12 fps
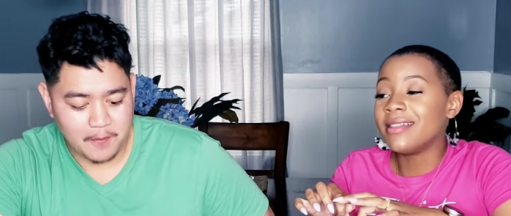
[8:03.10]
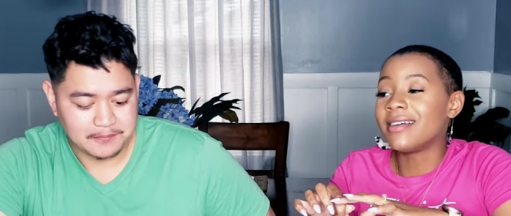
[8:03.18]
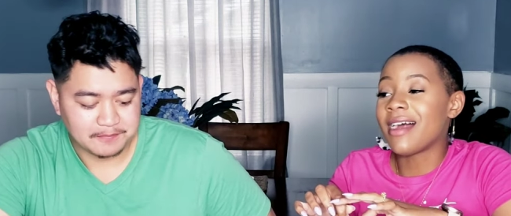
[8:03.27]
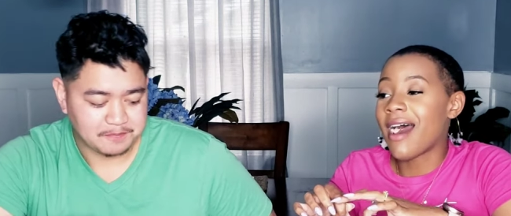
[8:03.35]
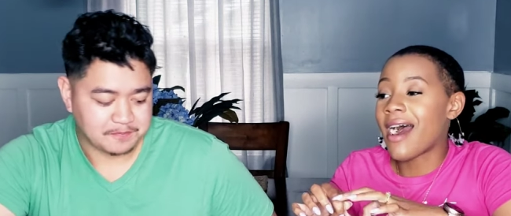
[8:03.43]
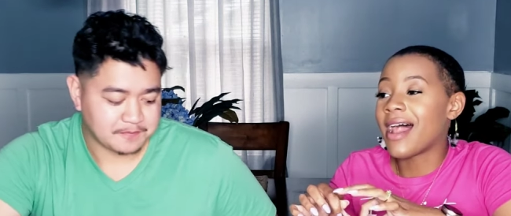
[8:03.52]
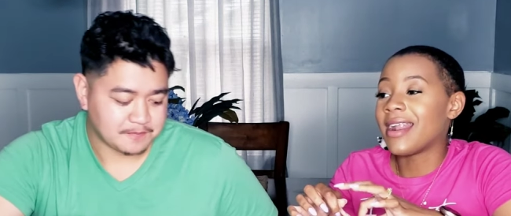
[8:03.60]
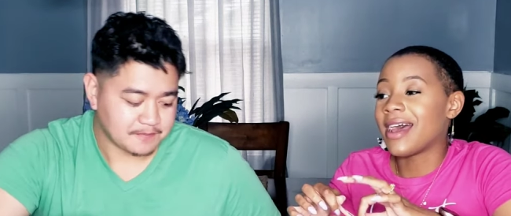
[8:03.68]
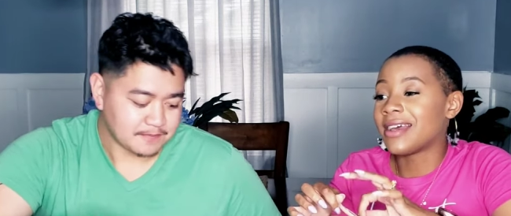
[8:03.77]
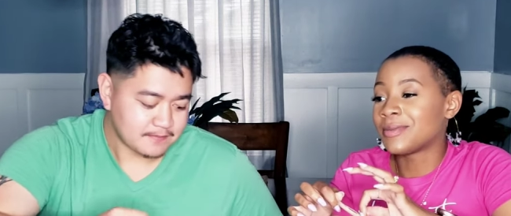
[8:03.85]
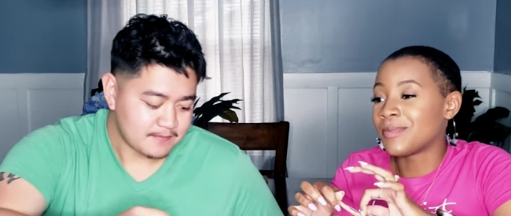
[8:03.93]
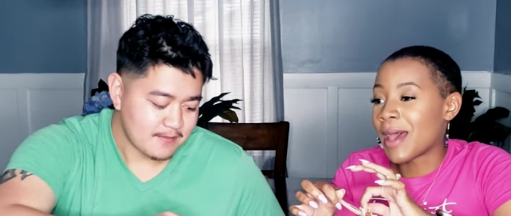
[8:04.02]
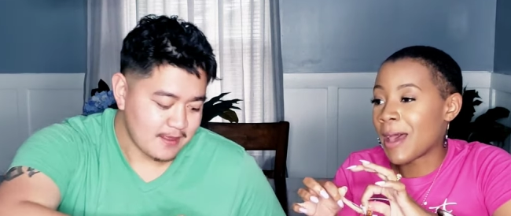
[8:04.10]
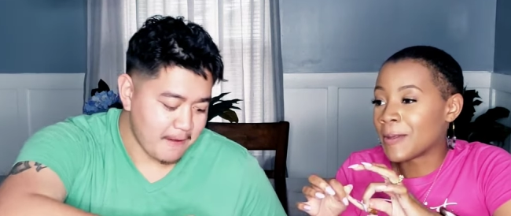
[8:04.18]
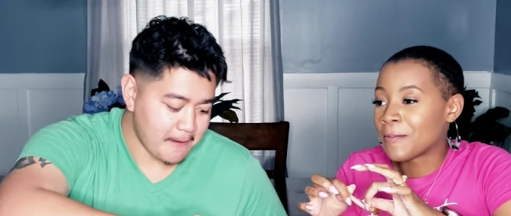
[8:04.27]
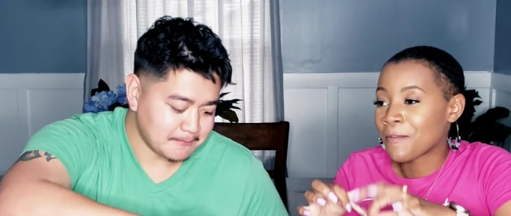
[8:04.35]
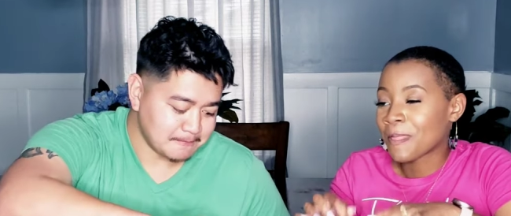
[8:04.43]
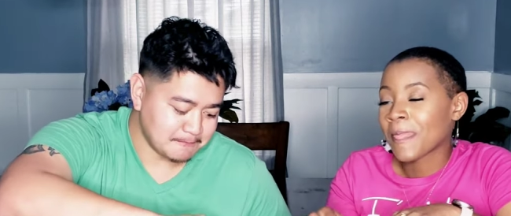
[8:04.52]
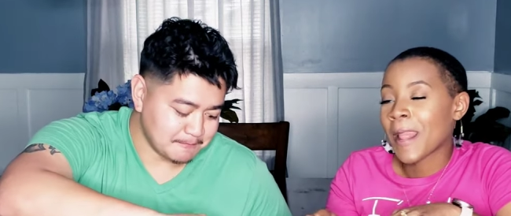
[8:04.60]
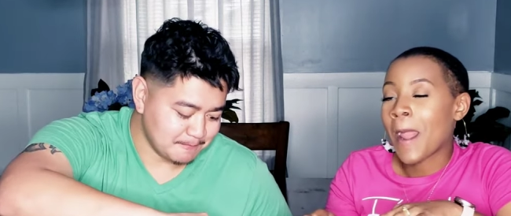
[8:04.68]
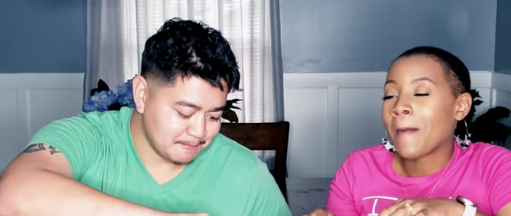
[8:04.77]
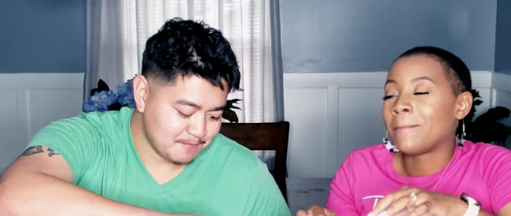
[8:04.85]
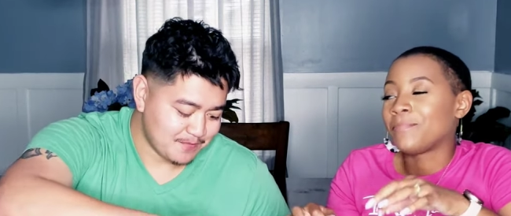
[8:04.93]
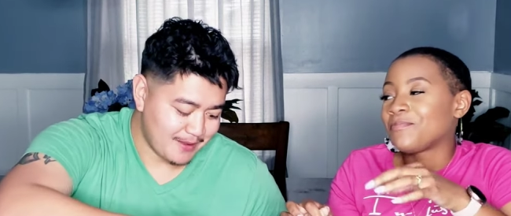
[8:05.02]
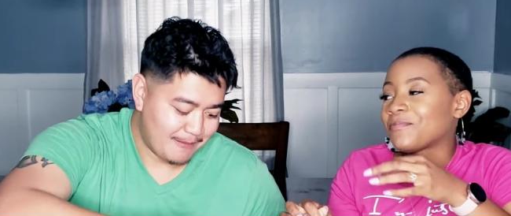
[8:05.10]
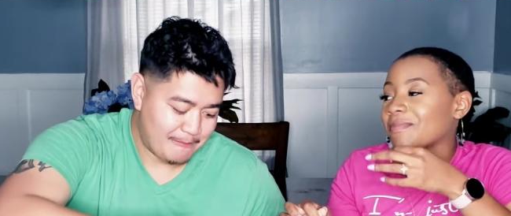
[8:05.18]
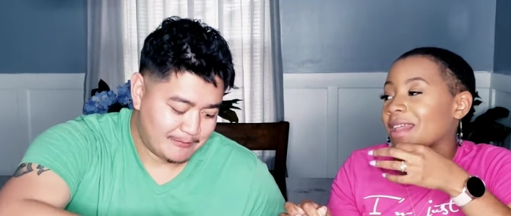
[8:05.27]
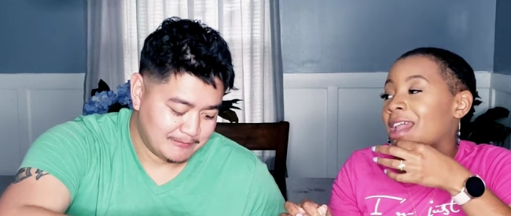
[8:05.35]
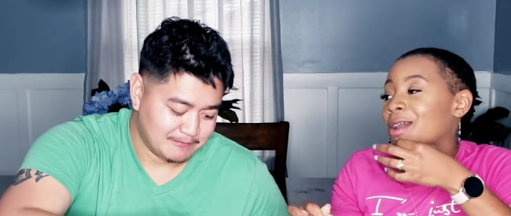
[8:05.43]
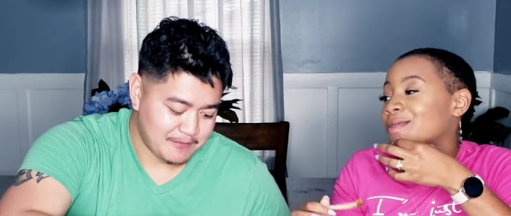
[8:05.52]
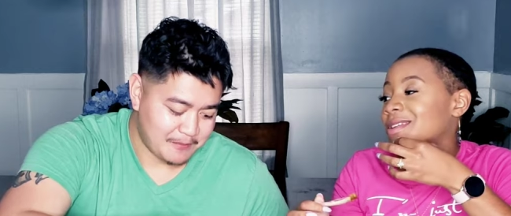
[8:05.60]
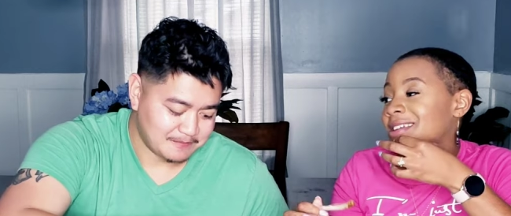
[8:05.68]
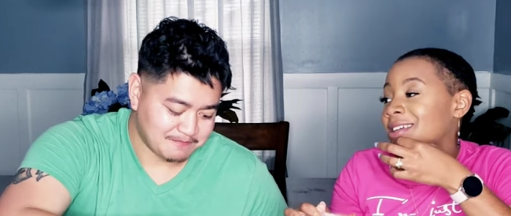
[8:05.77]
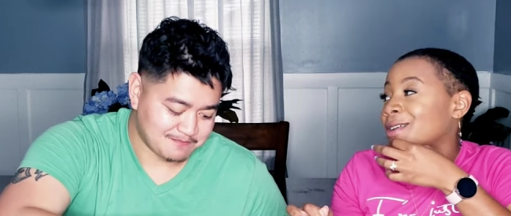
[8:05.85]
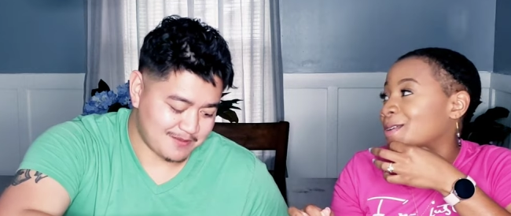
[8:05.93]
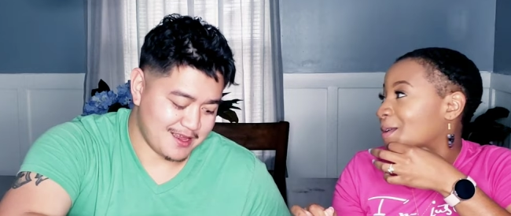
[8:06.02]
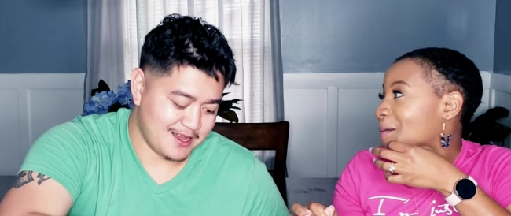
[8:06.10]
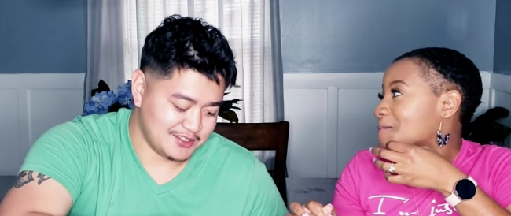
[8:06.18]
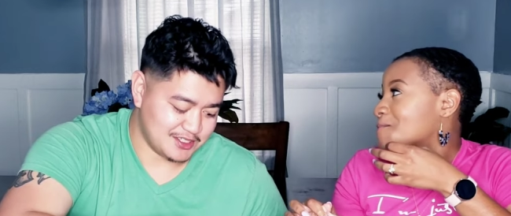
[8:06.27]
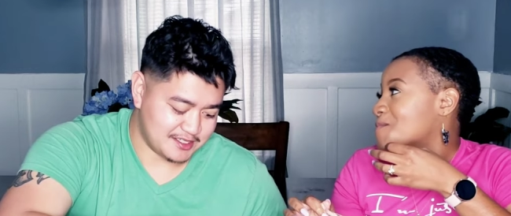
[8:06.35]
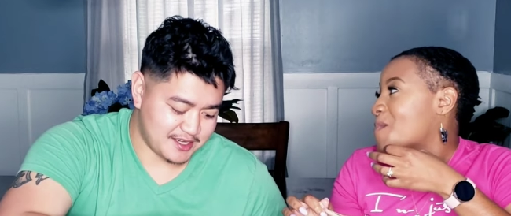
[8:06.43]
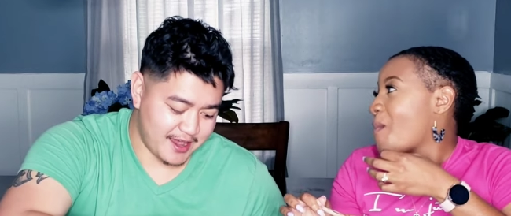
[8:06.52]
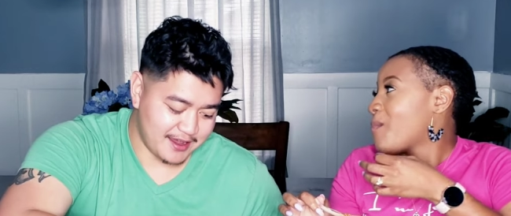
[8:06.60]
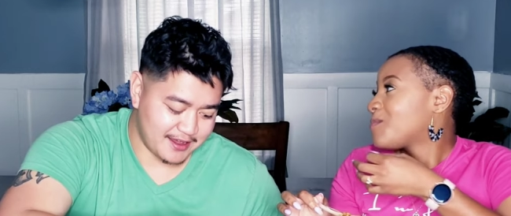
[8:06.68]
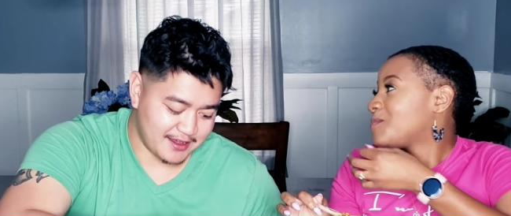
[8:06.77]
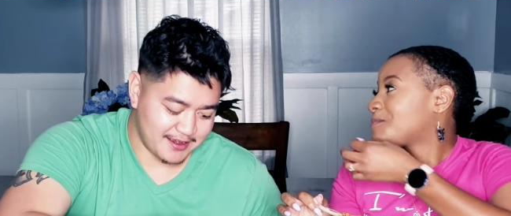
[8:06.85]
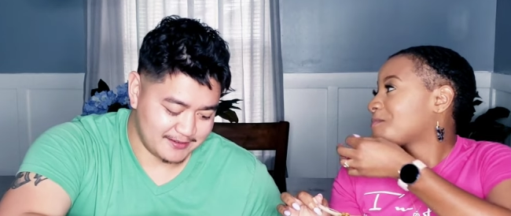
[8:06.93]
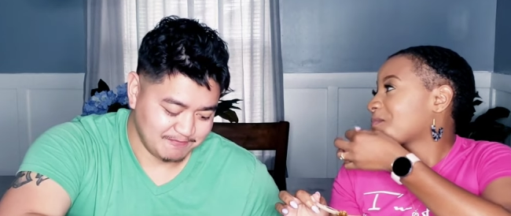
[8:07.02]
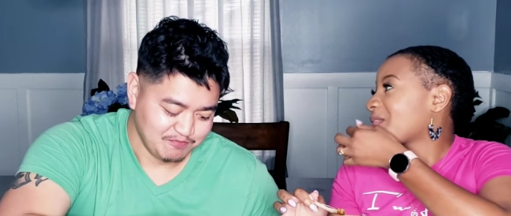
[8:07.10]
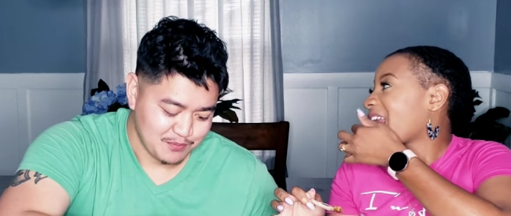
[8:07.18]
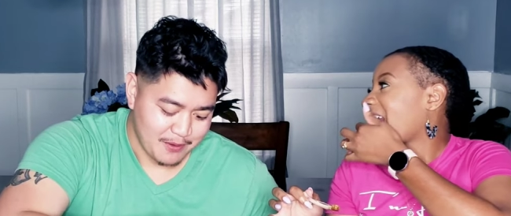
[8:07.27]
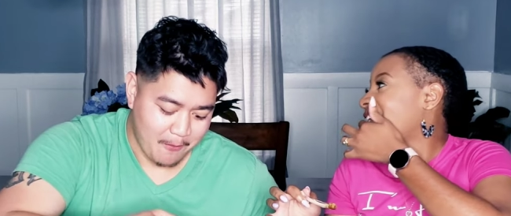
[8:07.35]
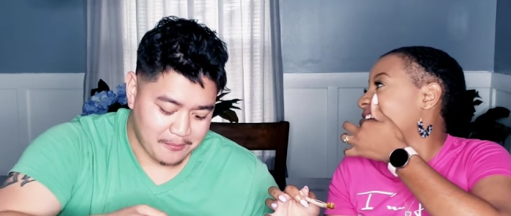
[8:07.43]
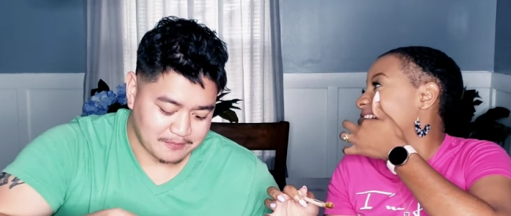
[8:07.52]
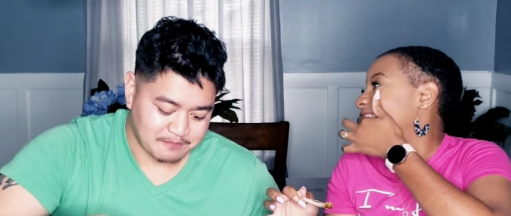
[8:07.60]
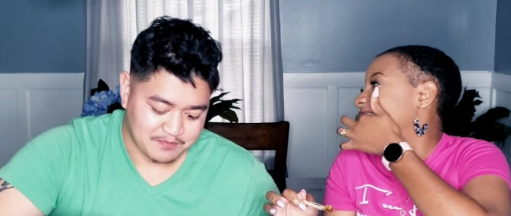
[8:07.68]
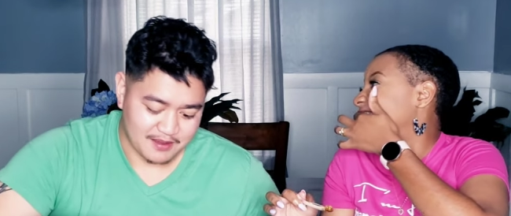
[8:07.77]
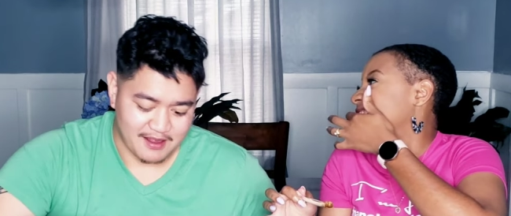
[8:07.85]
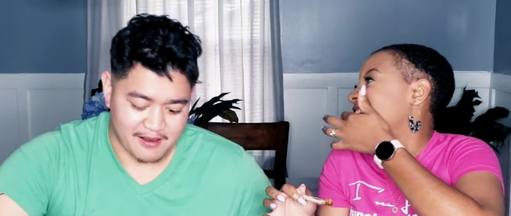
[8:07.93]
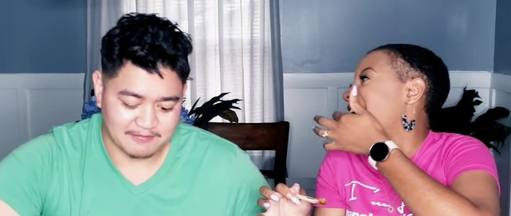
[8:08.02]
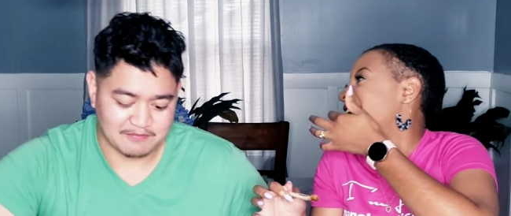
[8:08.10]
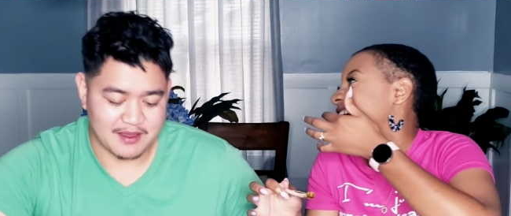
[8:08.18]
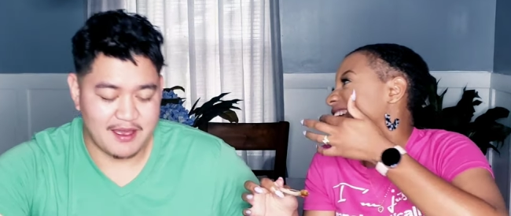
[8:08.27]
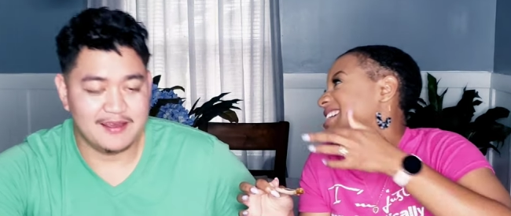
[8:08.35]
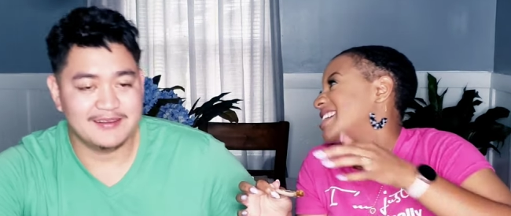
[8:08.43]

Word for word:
Speaker 1: looked a hot ass mess.
Speaker 2: He was cute. Like, Christian is still married to you with 3 kids. I